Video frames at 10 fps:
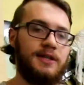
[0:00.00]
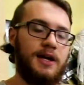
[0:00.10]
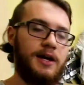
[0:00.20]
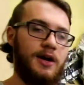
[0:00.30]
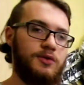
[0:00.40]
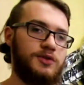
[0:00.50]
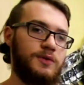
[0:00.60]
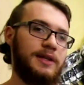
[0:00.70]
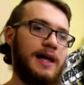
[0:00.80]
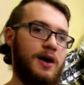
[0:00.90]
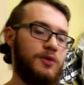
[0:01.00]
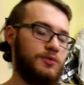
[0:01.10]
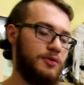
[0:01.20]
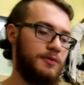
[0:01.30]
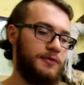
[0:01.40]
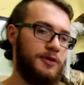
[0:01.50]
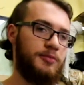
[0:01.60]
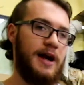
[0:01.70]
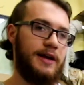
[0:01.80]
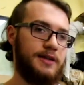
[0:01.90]
to cut out to allow room for the
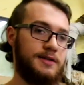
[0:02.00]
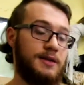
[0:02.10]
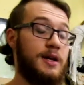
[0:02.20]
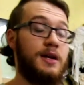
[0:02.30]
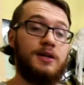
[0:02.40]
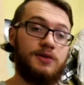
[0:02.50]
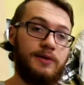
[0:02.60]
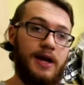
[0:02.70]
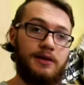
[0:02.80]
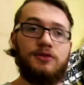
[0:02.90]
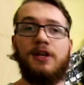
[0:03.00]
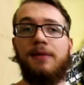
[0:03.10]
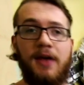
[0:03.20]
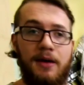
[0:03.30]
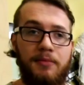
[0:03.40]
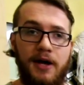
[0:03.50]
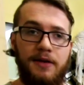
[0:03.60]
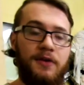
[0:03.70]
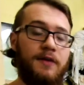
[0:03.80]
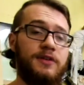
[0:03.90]
brackets. So again, keep that in mind.
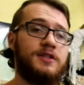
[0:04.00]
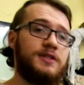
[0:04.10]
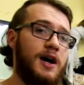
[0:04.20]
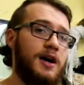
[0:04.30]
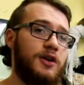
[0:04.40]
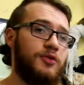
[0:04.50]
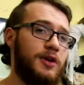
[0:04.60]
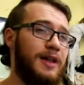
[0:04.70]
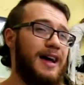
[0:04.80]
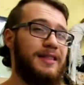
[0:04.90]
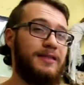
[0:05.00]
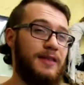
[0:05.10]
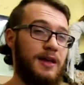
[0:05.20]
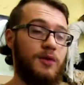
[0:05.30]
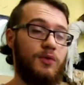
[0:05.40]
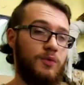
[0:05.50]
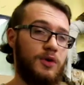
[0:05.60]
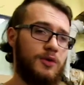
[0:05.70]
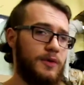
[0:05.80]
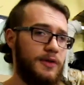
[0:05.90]
If you have a stock grill, I think it would
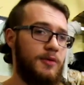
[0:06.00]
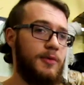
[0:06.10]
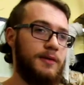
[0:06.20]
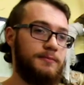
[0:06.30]
work without